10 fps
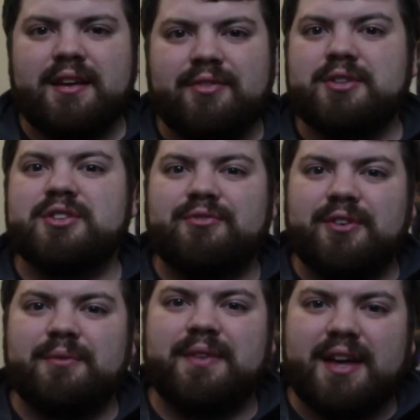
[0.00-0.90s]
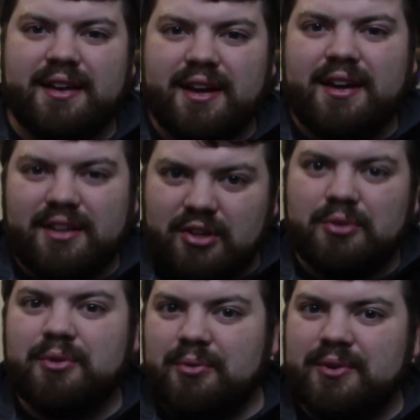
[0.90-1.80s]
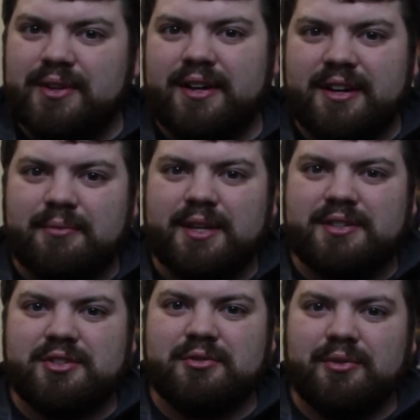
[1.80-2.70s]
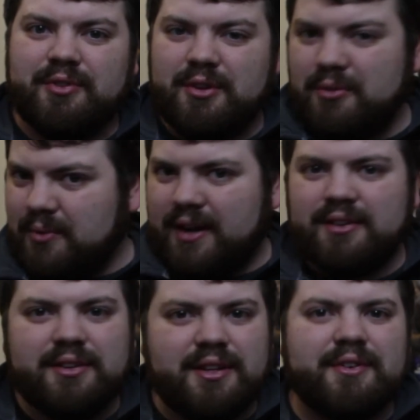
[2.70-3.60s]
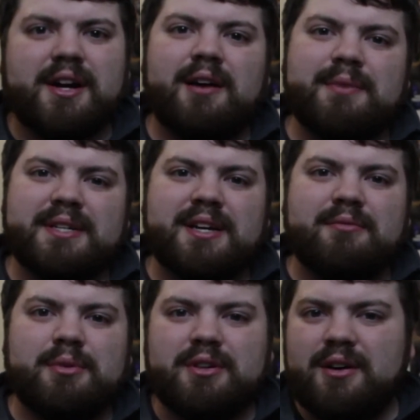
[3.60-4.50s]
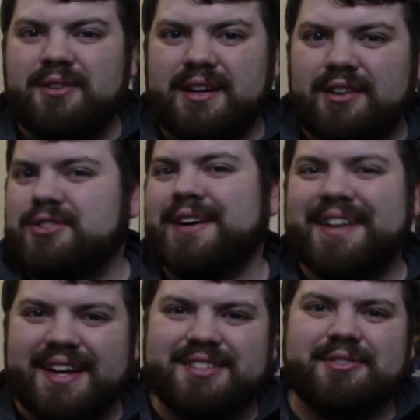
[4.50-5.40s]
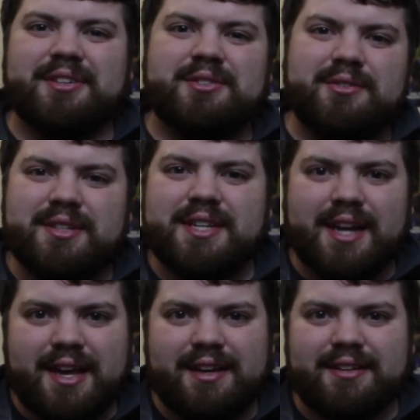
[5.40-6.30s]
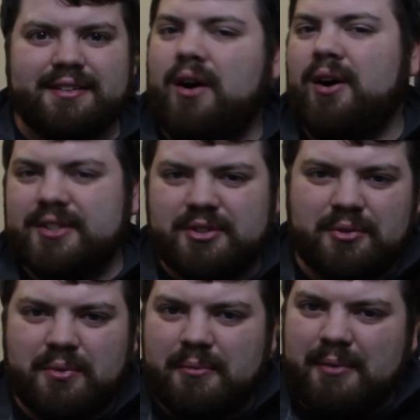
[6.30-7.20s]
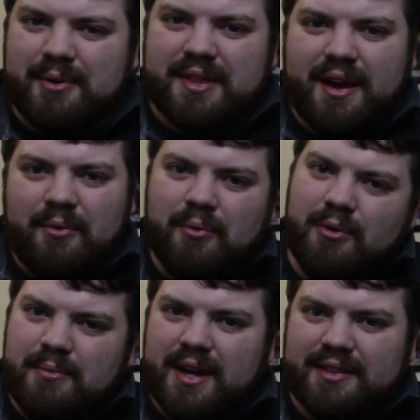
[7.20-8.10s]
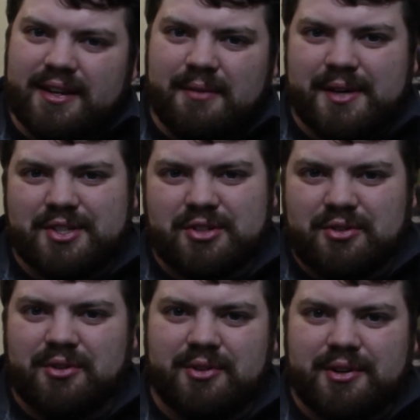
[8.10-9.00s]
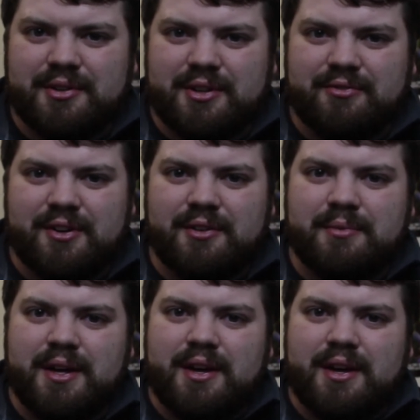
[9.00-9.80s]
If there's a film that you would really like me to review, why don't you leave a comment down below and I'll try to get to it as soon as I can. Also, remember that roommate that I mentioned earlier in the film?